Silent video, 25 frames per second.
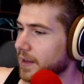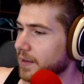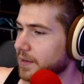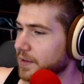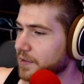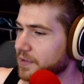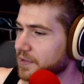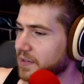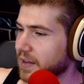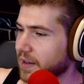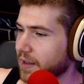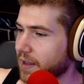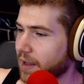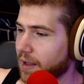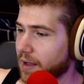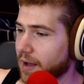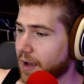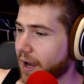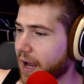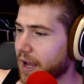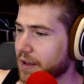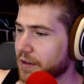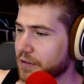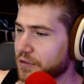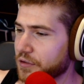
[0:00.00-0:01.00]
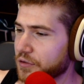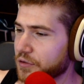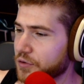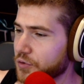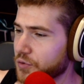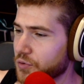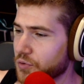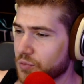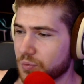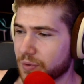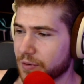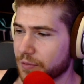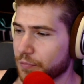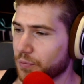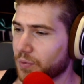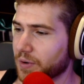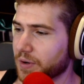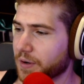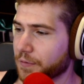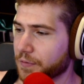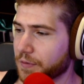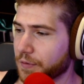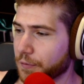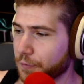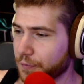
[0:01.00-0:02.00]
this uh, has to do with
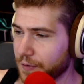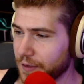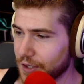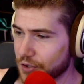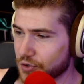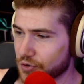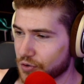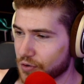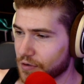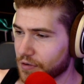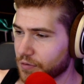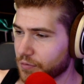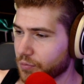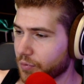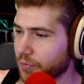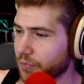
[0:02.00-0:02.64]
one of the features